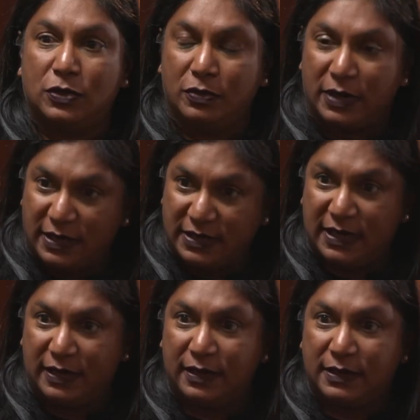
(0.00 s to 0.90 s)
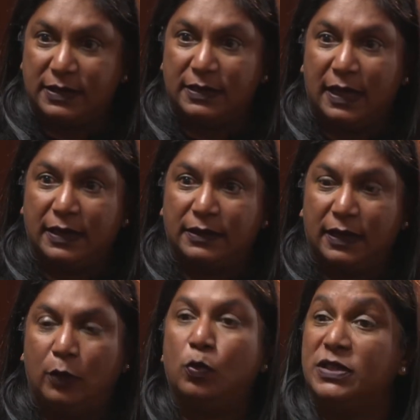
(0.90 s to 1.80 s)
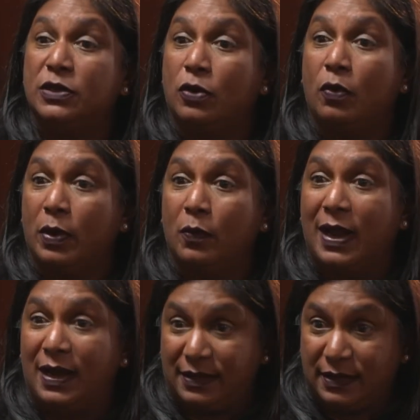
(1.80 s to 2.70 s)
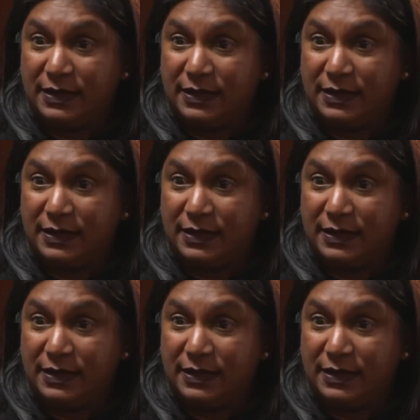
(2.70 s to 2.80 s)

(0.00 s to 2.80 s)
no great secret that it wasn't going well at the